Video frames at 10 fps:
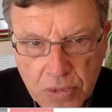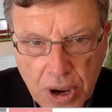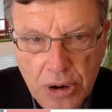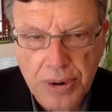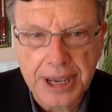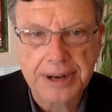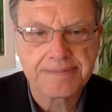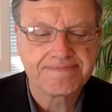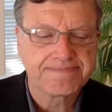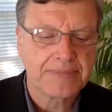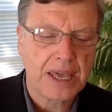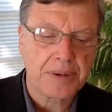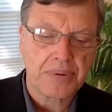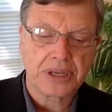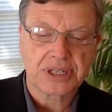Ronald Reagan, at
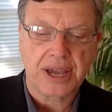a press